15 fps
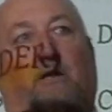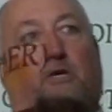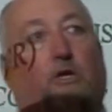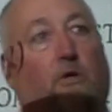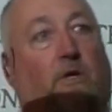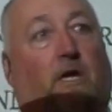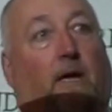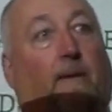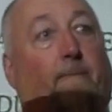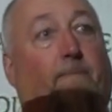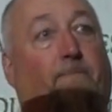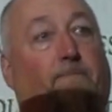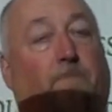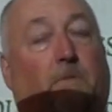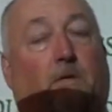duty
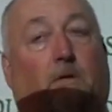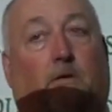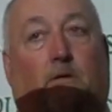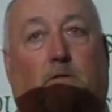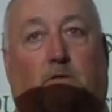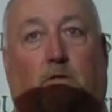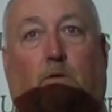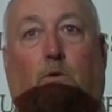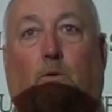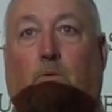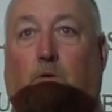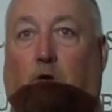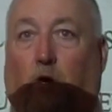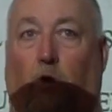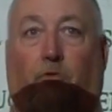to
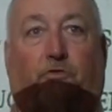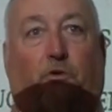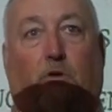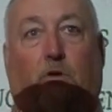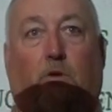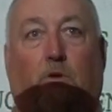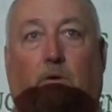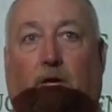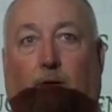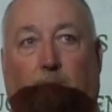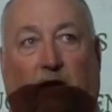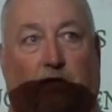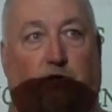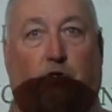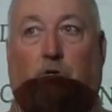go through and
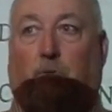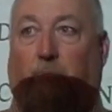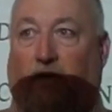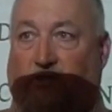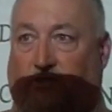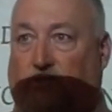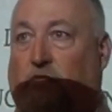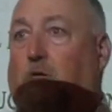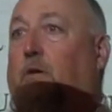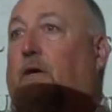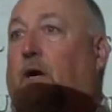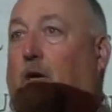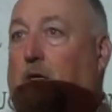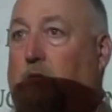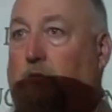make sure the bus is
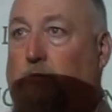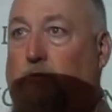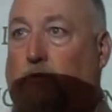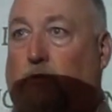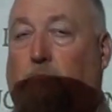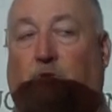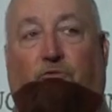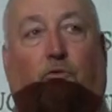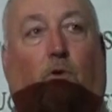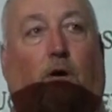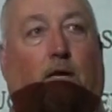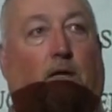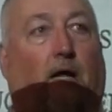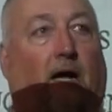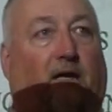clear before
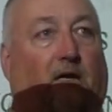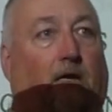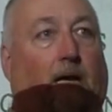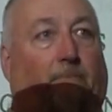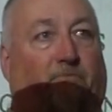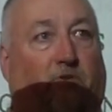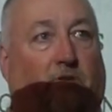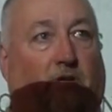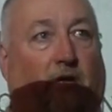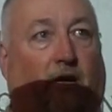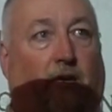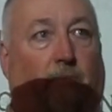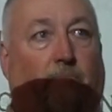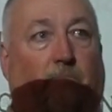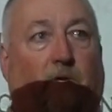I lock it up for the
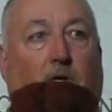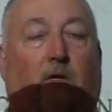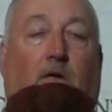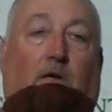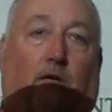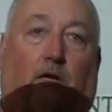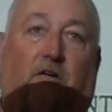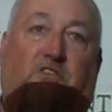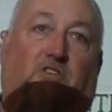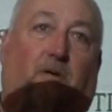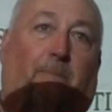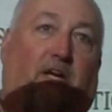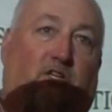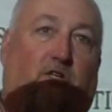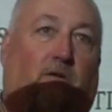night. And also
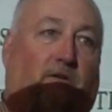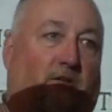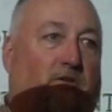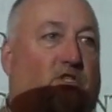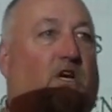to make sure little